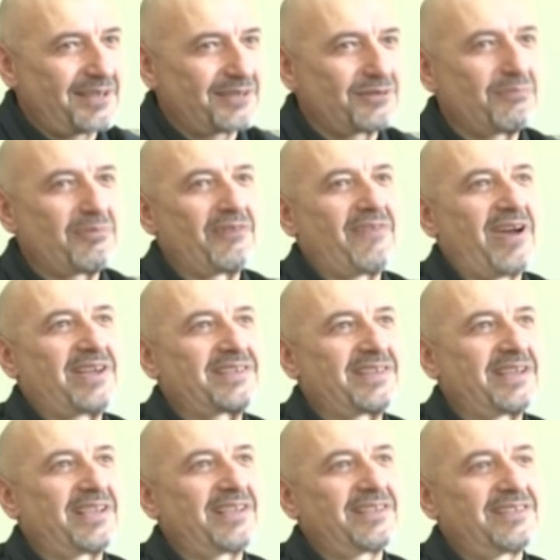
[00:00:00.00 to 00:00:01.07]

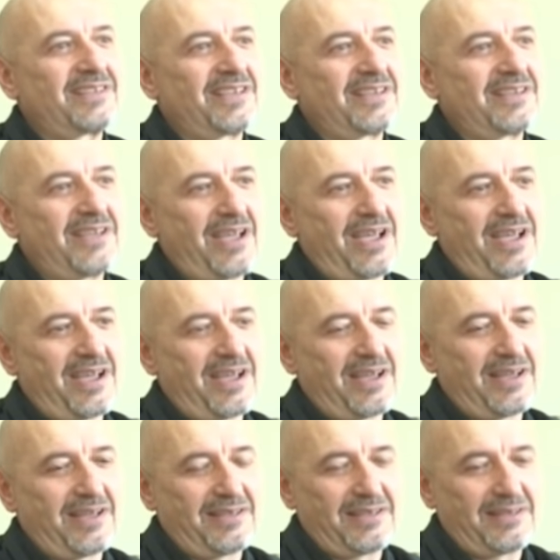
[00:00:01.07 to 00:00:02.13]
supervising the
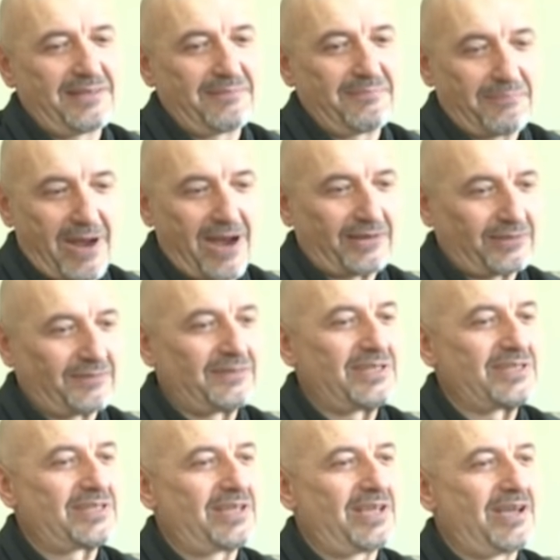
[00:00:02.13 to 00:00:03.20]
part of
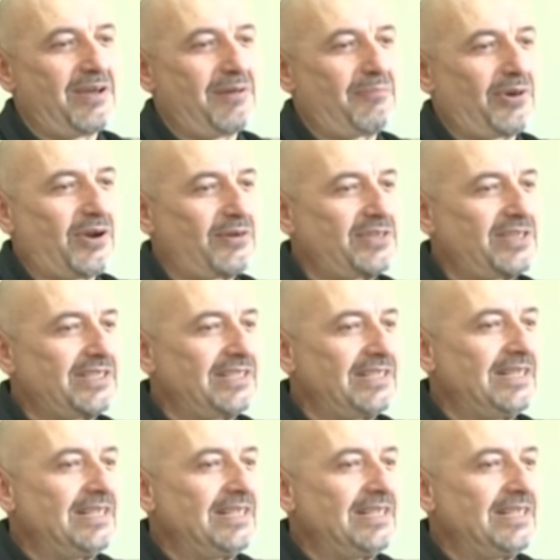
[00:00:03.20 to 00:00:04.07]
this project.